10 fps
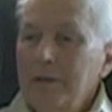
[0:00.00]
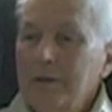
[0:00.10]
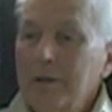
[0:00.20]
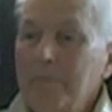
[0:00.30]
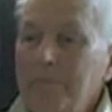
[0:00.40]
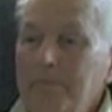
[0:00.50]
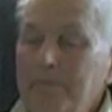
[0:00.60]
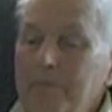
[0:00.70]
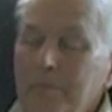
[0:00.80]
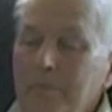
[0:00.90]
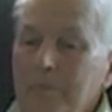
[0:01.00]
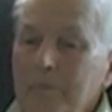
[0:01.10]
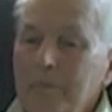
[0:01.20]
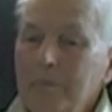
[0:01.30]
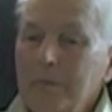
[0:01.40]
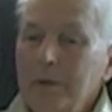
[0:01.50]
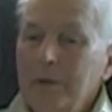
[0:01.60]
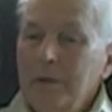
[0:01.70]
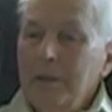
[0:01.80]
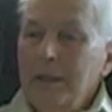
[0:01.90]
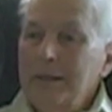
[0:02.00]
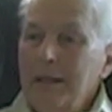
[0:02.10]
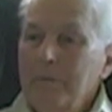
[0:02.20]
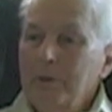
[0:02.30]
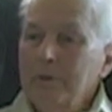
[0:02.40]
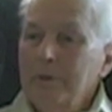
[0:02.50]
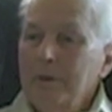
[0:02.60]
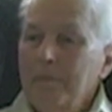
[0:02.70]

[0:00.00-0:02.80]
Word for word: Some examples,